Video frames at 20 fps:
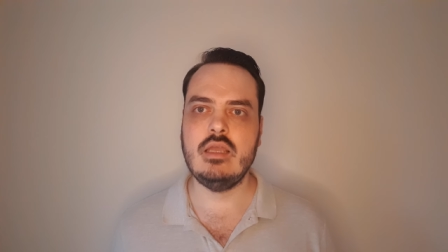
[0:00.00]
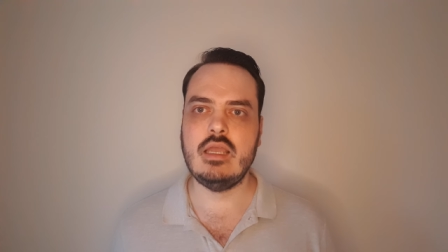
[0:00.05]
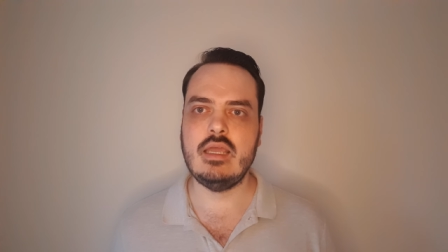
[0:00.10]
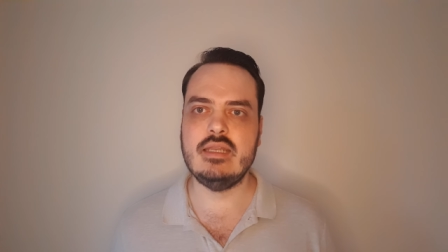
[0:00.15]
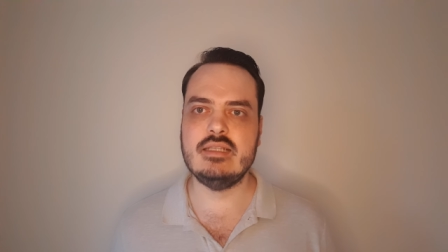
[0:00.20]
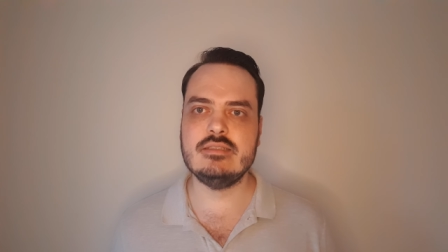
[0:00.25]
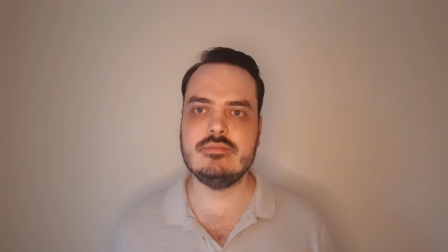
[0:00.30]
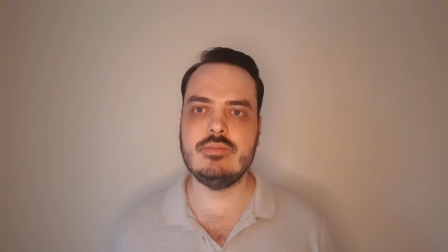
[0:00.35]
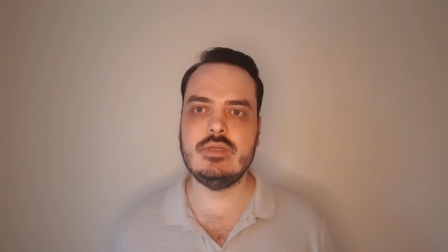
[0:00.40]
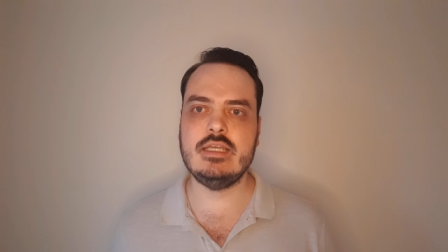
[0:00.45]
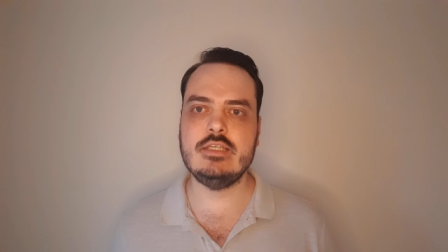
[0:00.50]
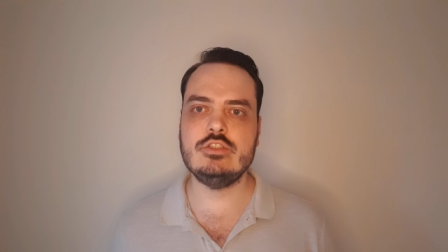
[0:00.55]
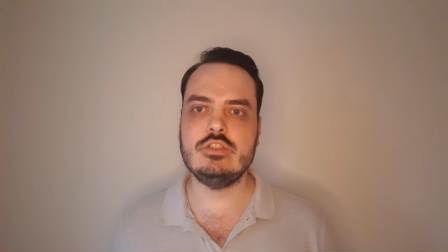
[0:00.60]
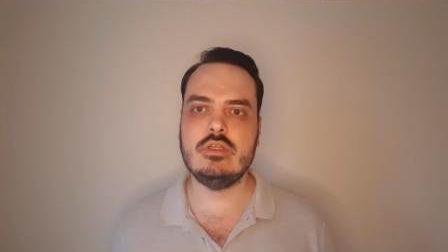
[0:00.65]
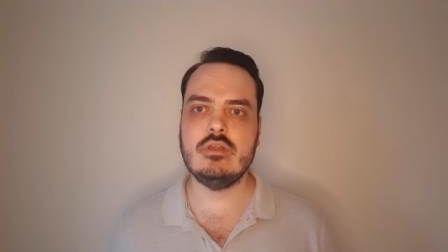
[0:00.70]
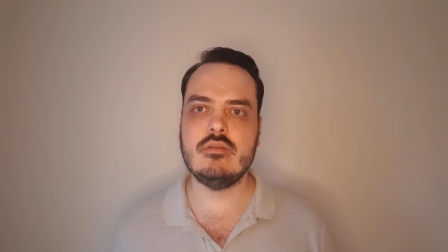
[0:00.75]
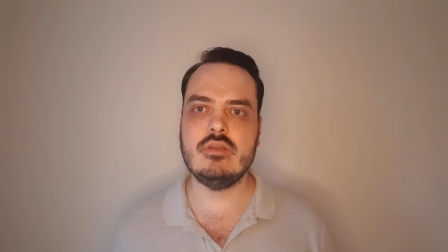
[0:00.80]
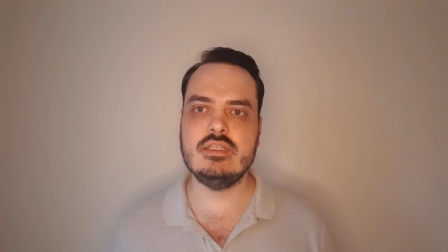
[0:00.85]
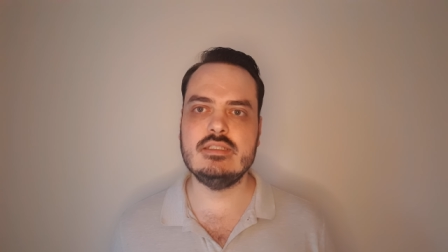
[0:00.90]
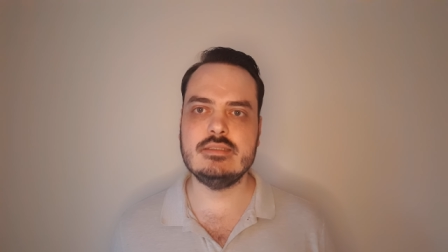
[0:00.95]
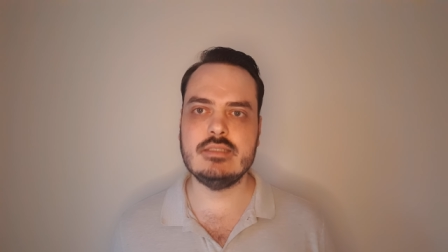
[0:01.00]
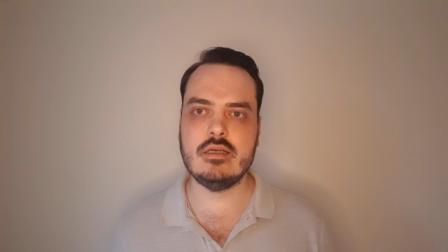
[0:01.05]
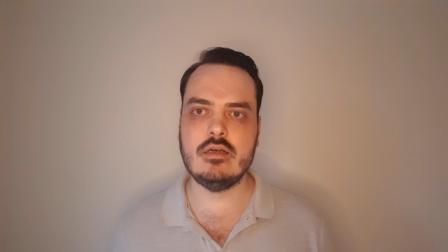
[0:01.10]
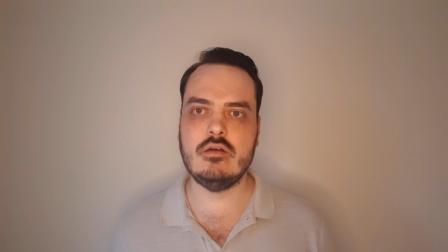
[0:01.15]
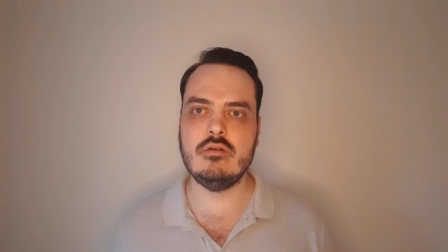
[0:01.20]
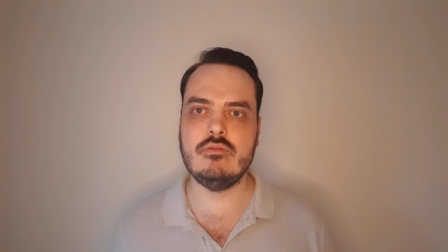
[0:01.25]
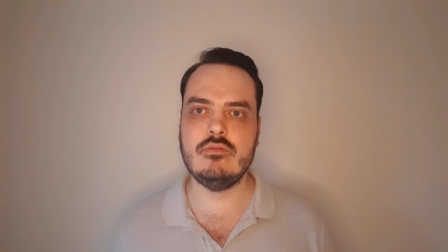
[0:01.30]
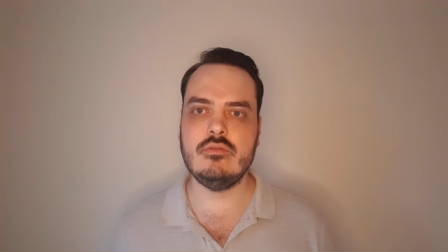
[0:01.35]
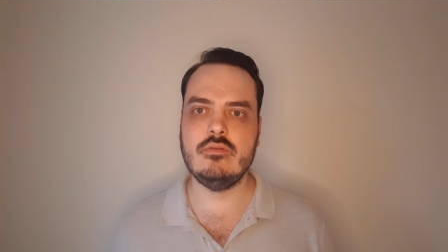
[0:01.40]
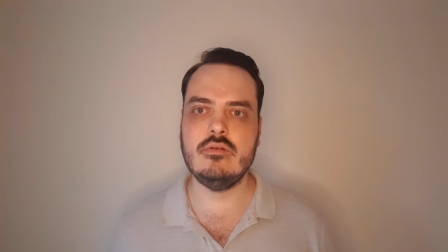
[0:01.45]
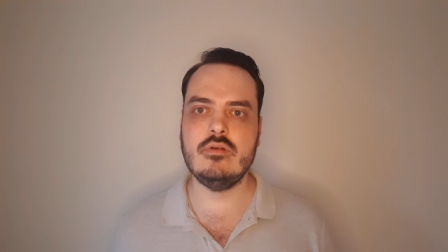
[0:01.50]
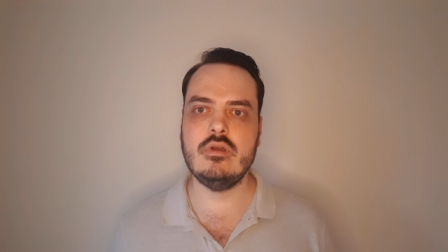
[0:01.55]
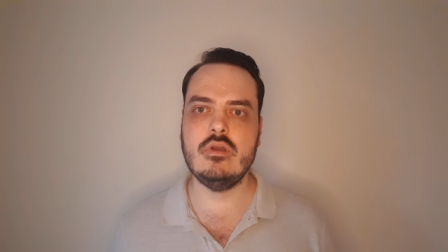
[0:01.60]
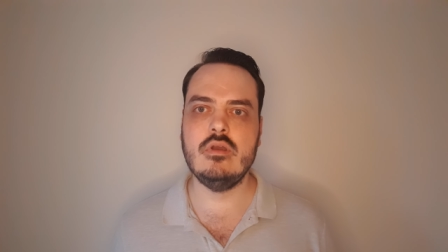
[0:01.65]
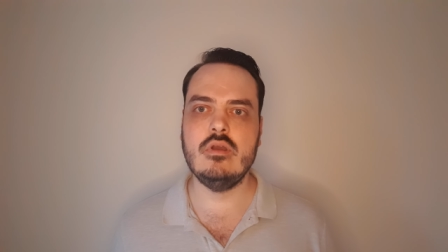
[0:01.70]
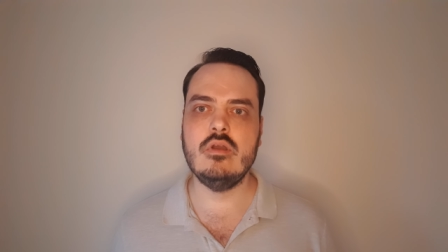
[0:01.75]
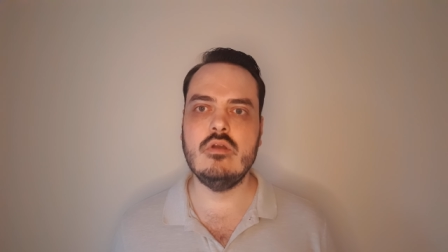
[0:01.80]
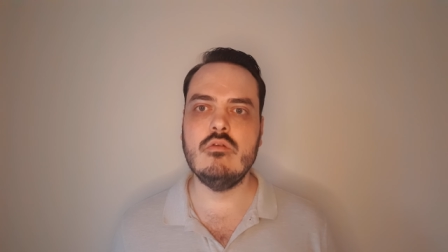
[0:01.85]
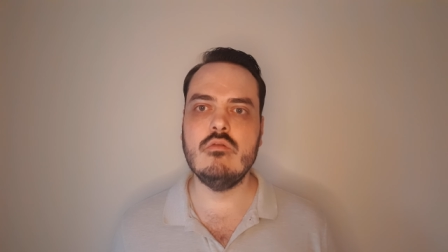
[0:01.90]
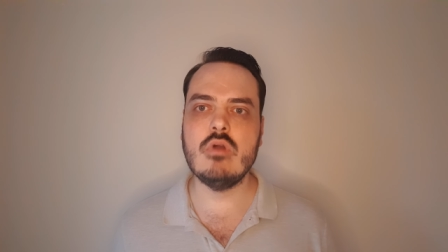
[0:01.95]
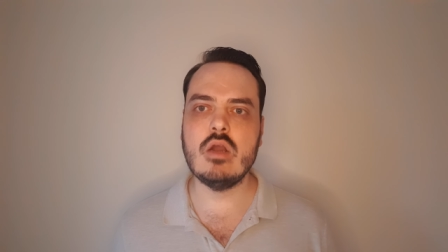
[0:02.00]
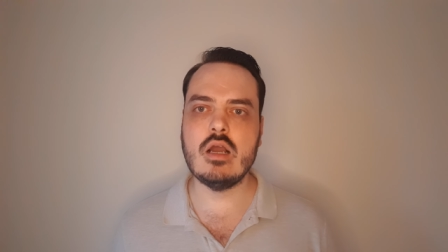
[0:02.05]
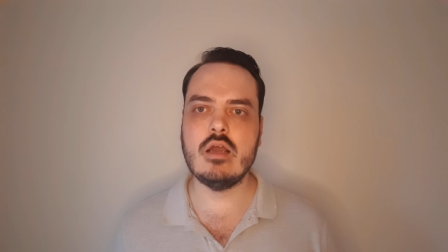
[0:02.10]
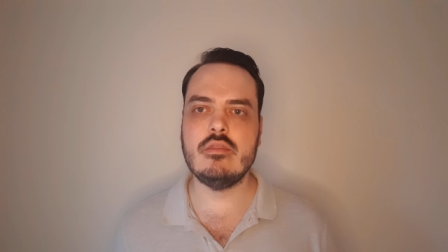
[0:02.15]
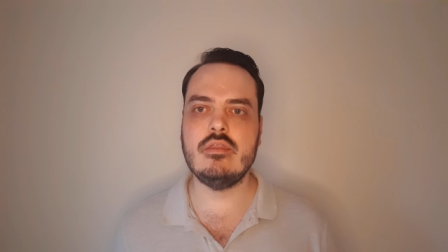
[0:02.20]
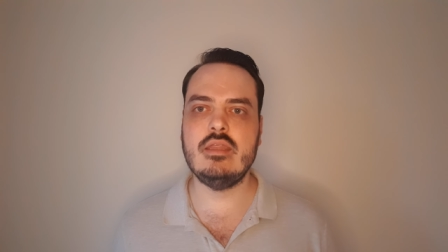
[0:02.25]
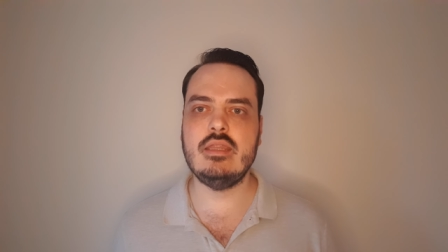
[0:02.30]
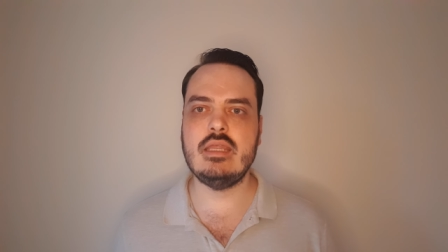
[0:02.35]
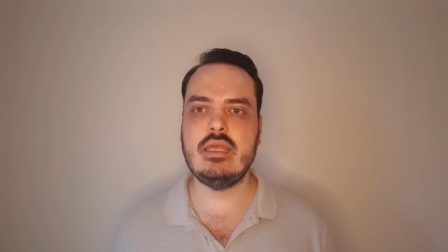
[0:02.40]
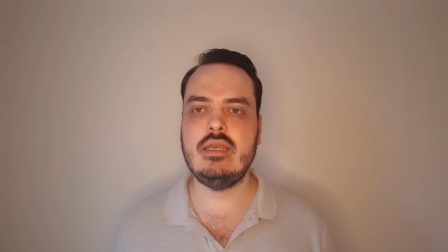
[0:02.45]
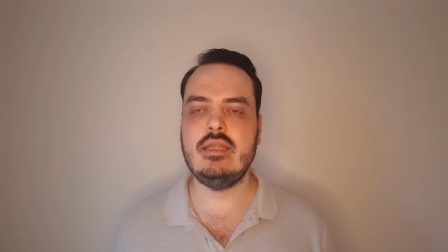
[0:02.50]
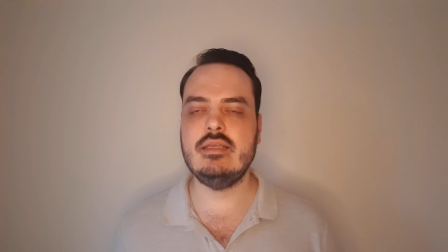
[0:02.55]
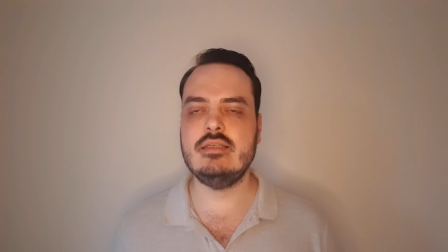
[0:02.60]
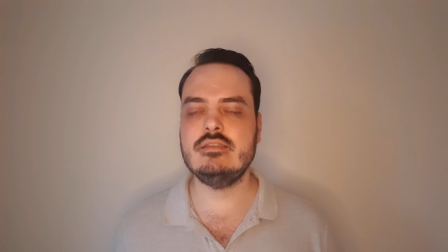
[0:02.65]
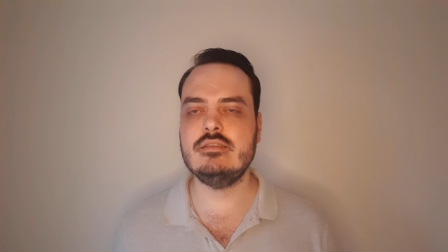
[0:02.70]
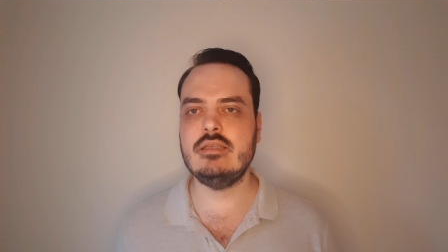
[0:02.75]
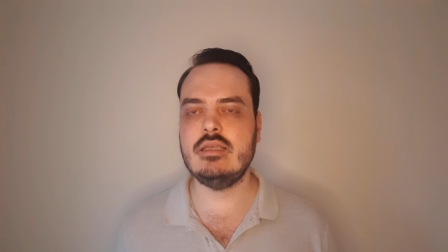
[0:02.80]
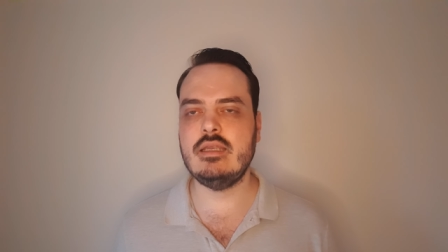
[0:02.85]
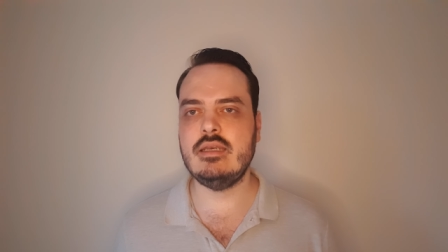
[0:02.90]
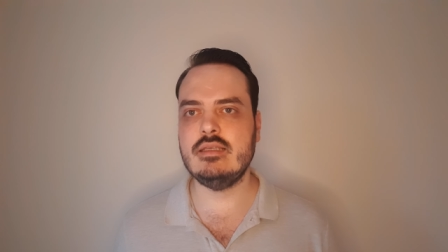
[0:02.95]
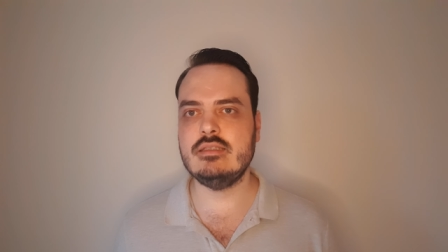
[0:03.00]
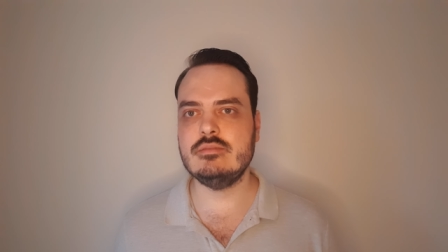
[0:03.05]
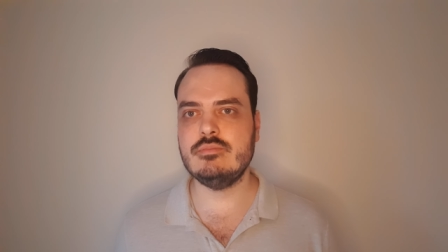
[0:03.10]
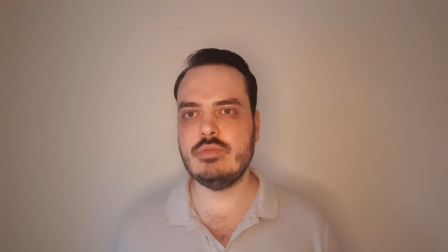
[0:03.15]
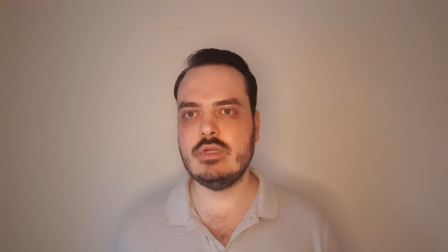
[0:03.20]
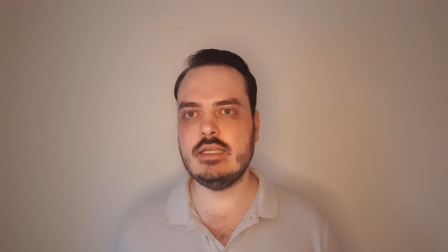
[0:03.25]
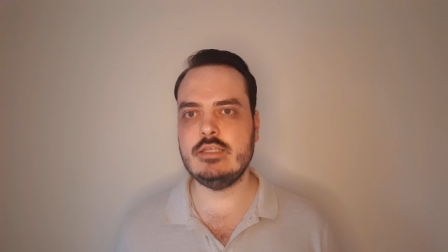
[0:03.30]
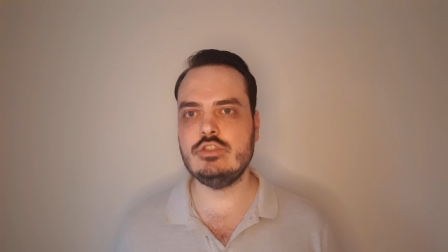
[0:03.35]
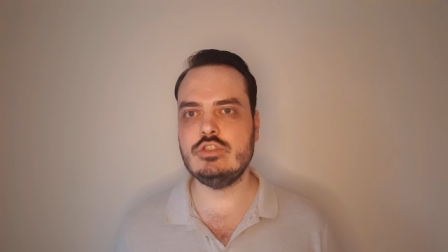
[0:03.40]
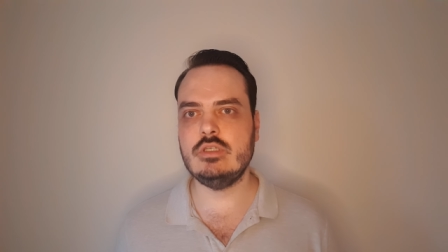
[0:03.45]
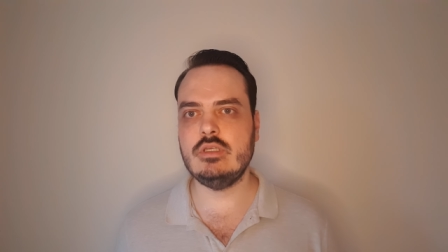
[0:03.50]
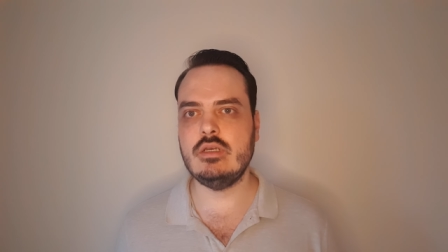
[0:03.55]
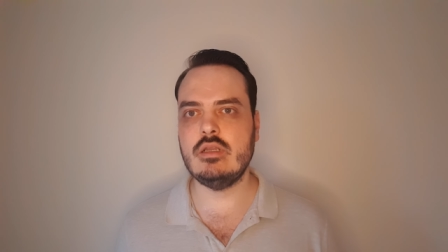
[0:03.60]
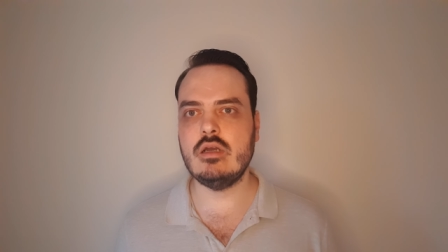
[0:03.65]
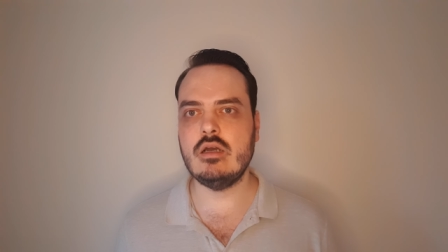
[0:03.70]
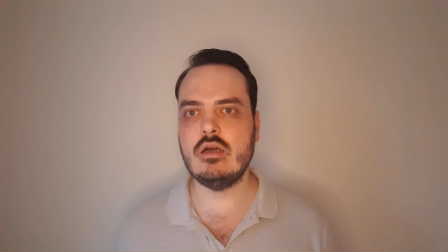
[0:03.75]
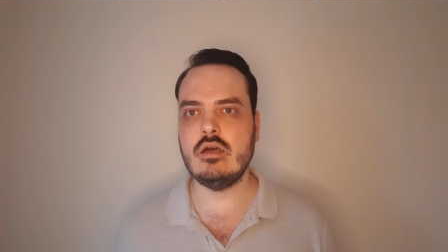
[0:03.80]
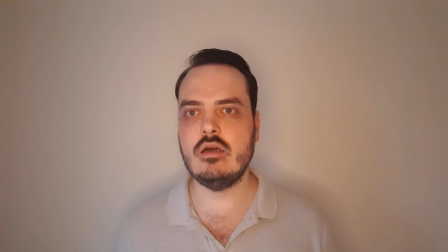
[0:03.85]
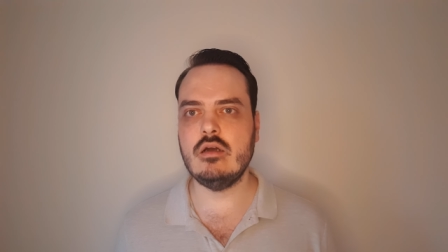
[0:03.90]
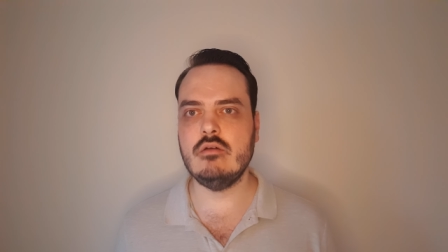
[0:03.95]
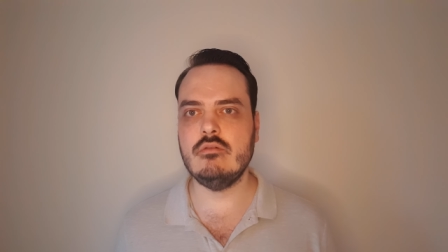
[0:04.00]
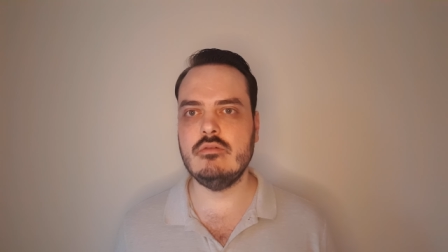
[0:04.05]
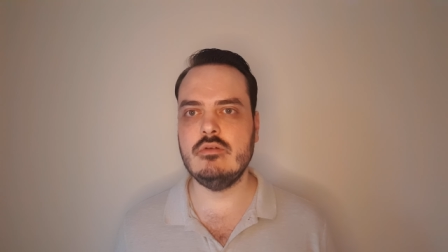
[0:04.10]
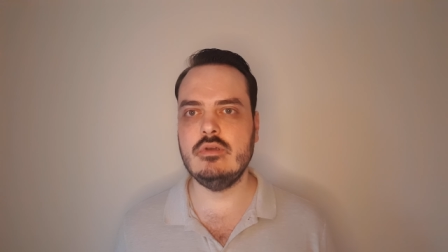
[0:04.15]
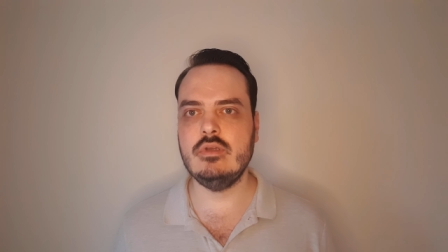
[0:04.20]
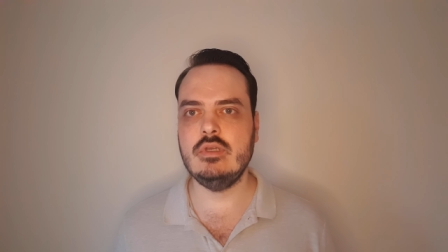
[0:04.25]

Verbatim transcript: an expression of the self rather than ex an expression of